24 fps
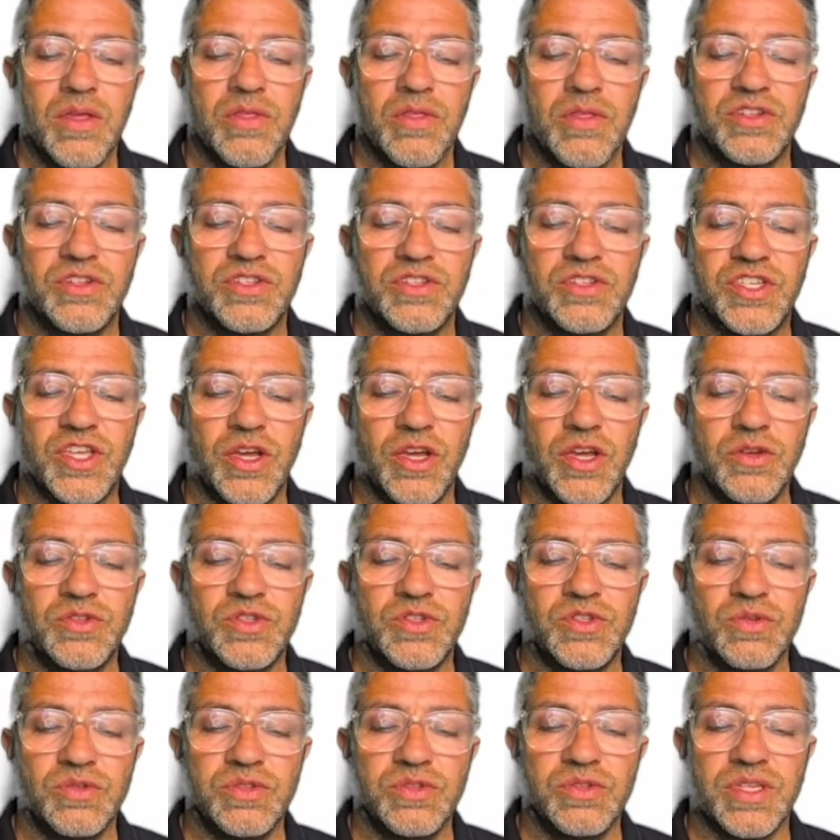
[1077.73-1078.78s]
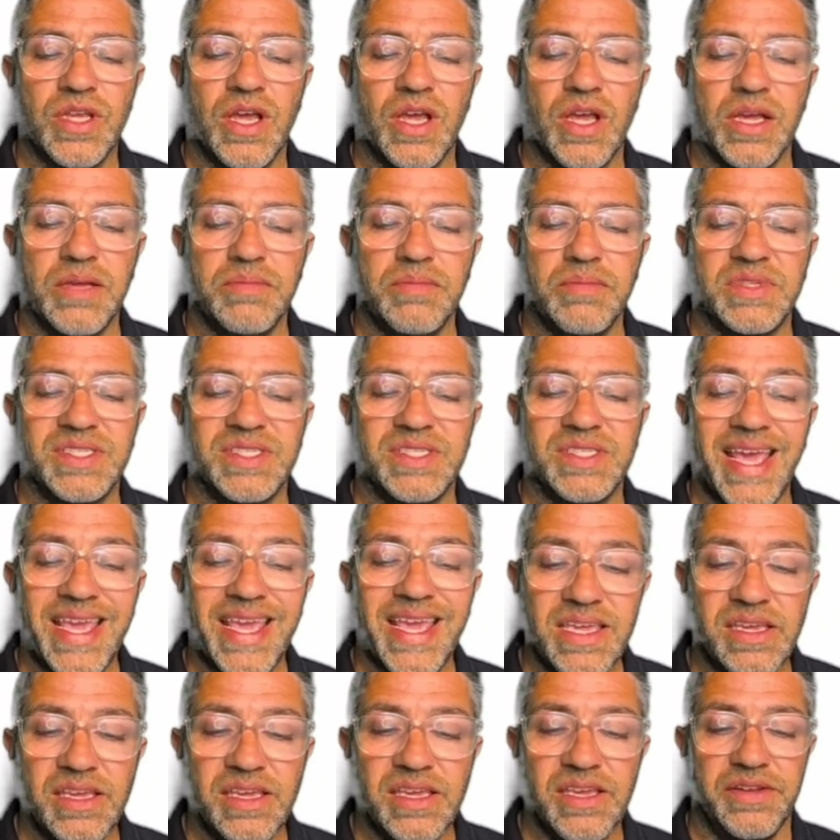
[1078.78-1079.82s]
The total time
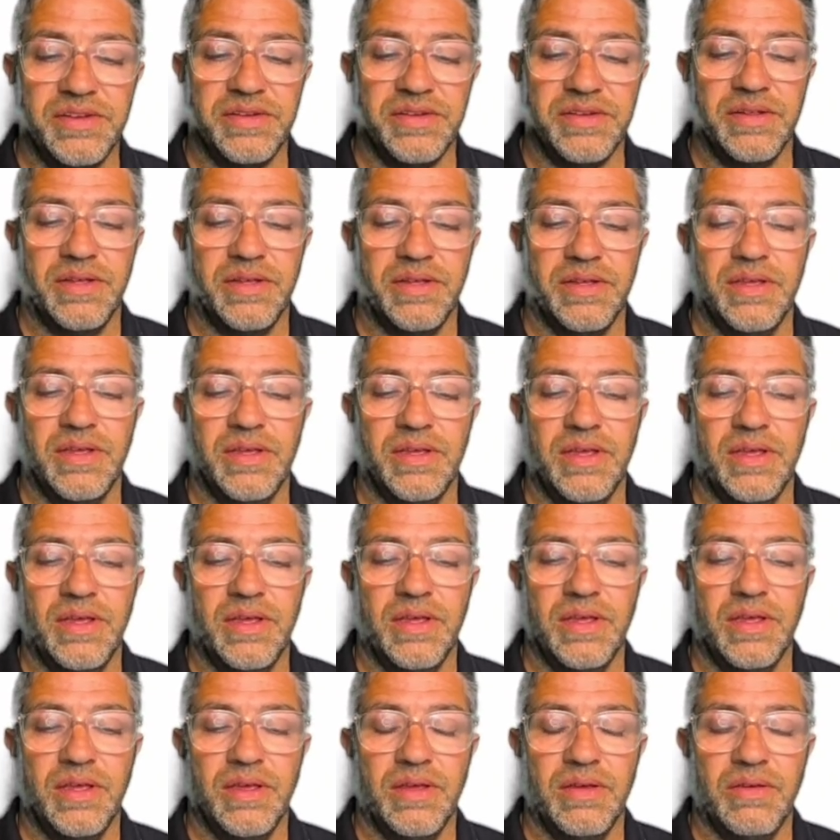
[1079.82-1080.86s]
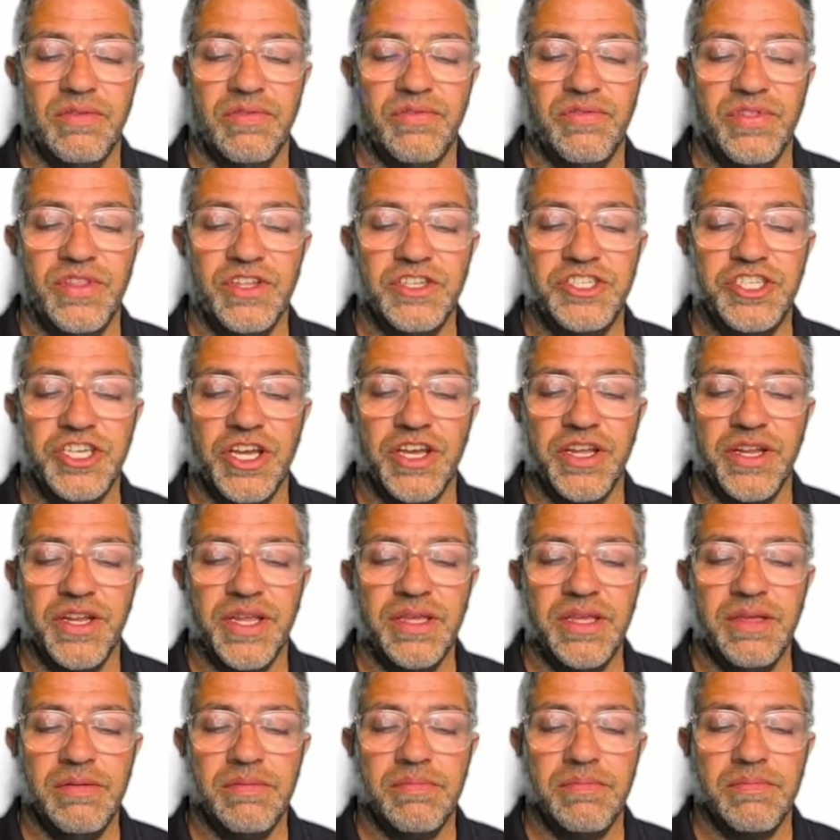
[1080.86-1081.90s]
taken for the
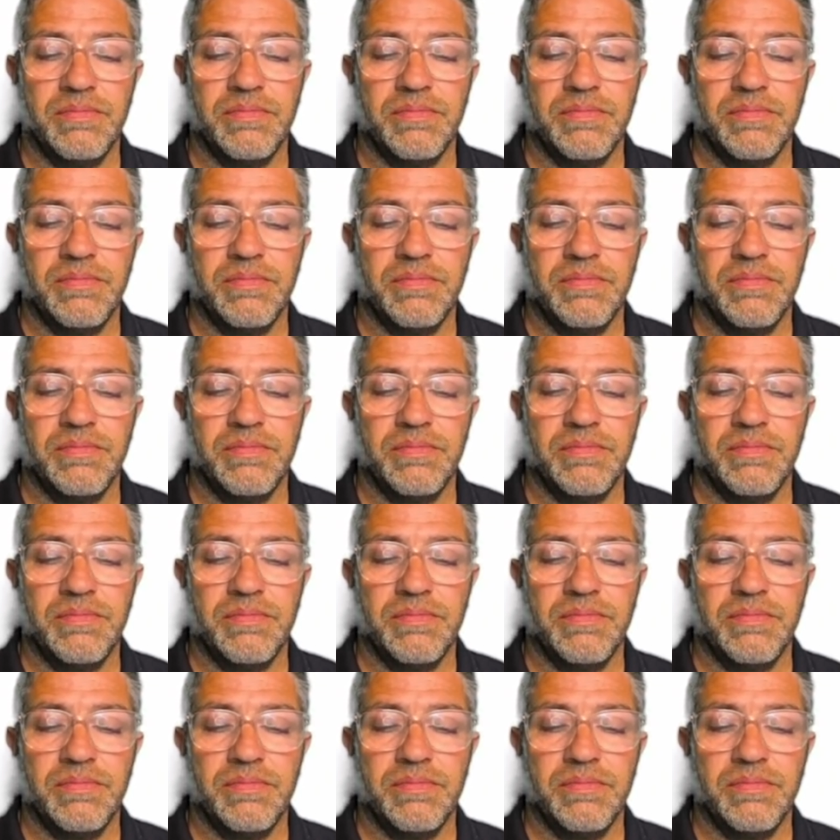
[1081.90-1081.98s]
journey